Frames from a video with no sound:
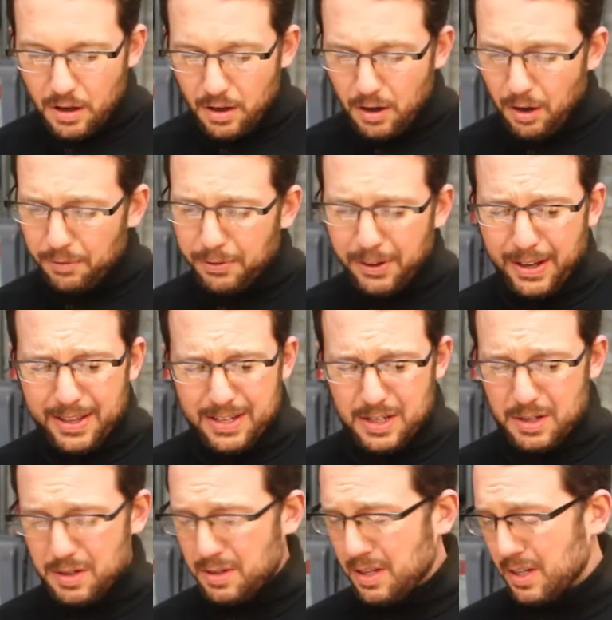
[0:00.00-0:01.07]
hopefully
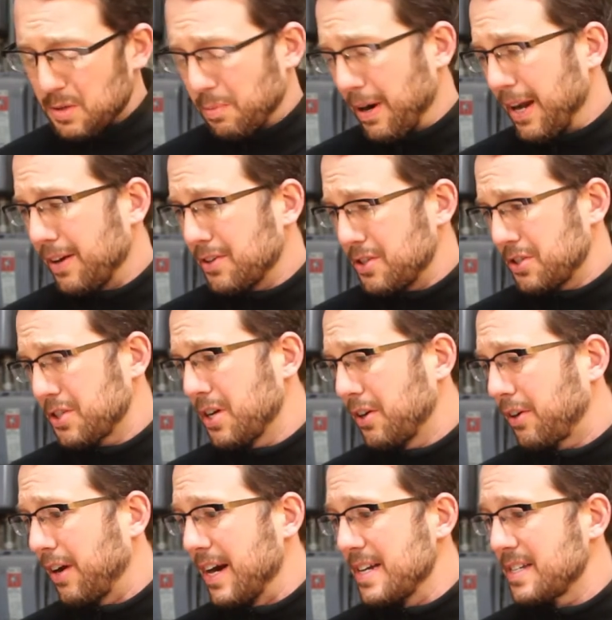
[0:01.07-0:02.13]
this brand will just go
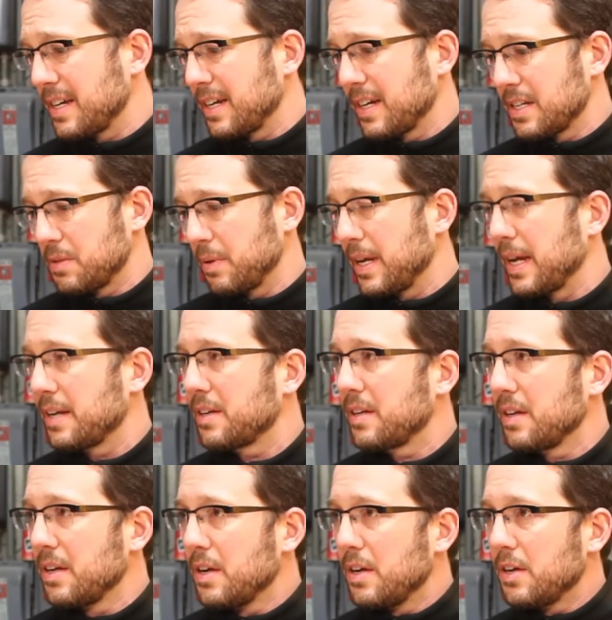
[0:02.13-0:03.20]
crazy, because we had
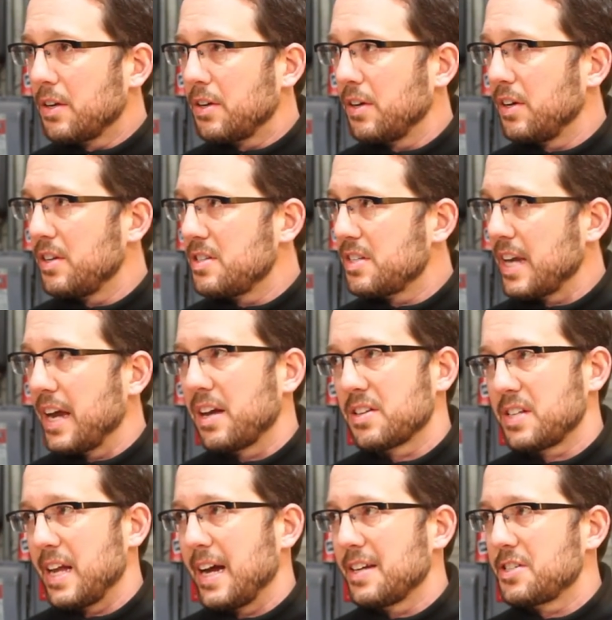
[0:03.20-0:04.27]
good sales
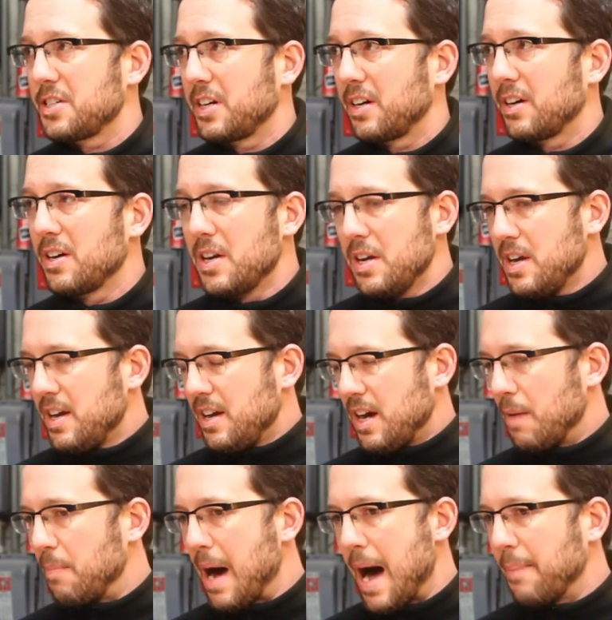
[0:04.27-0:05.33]
last year.
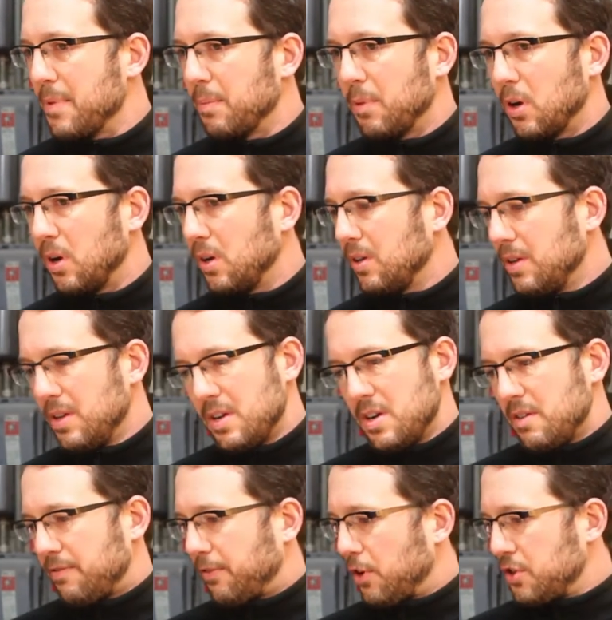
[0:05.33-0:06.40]
Abominable.
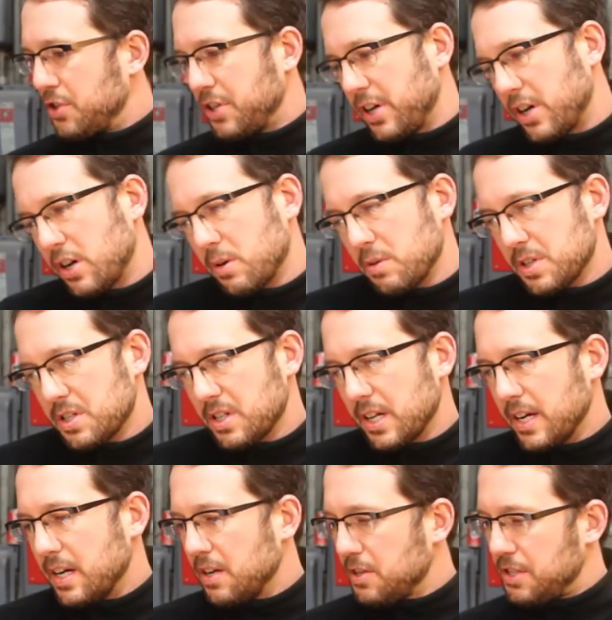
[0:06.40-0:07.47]
First year was
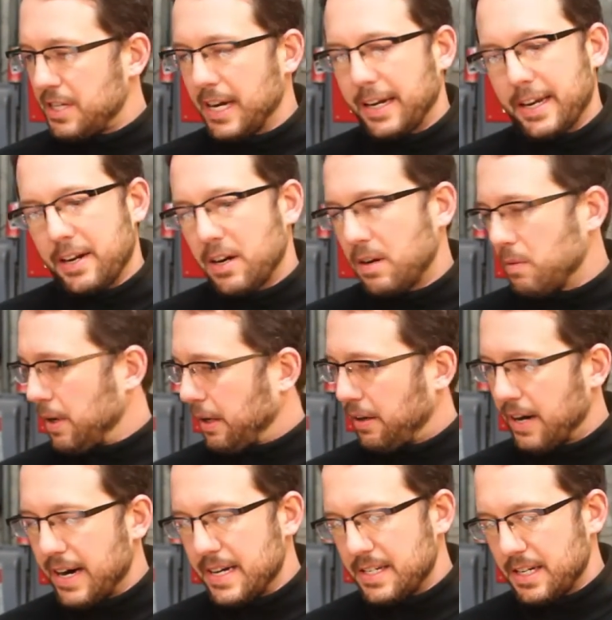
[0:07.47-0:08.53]
slow, second year went
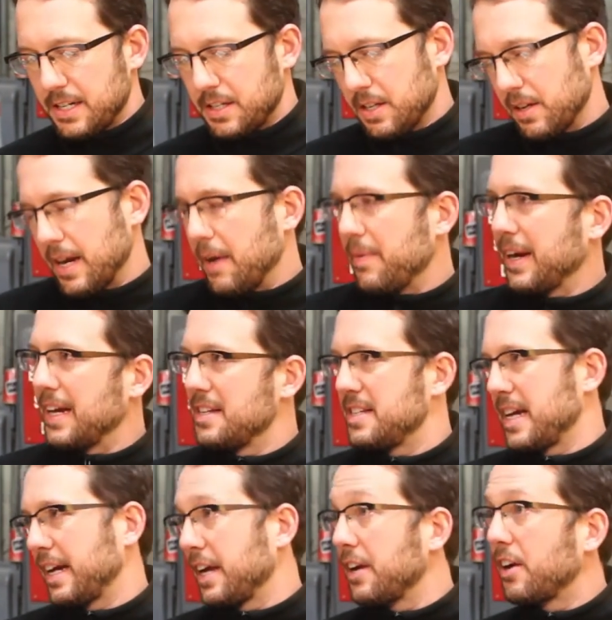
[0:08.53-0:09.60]
crazy, so now we got
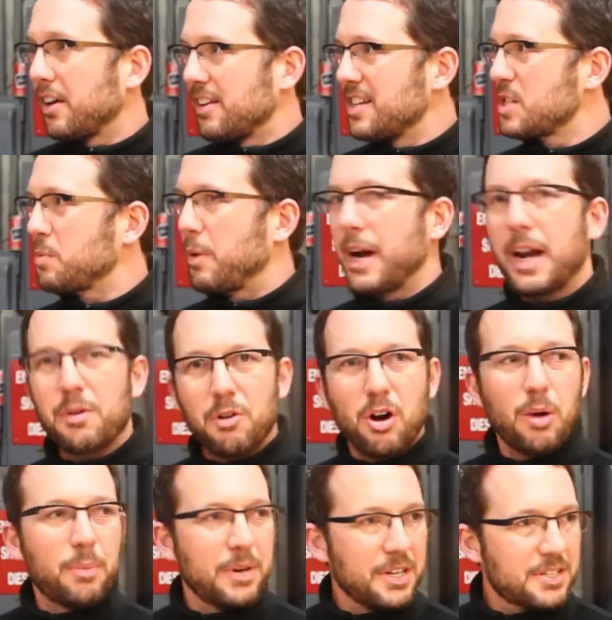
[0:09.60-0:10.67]
second year on this brand. We're
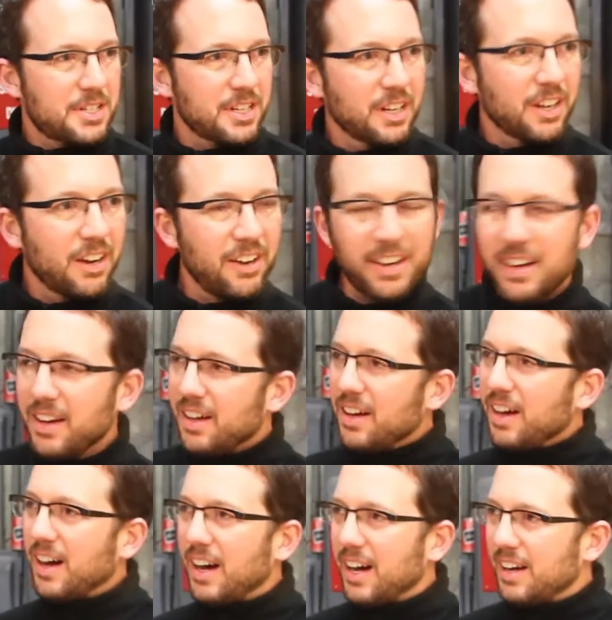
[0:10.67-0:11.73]
hoping it's going to
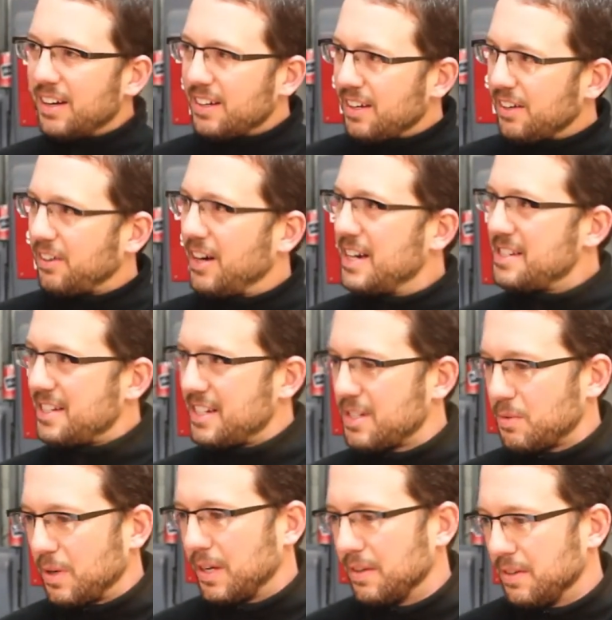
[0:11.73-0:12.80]
go crazy as
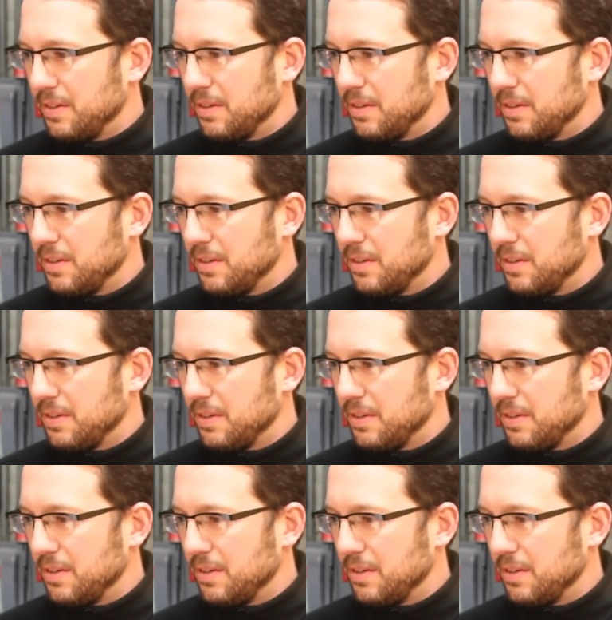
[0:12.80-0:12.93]
well.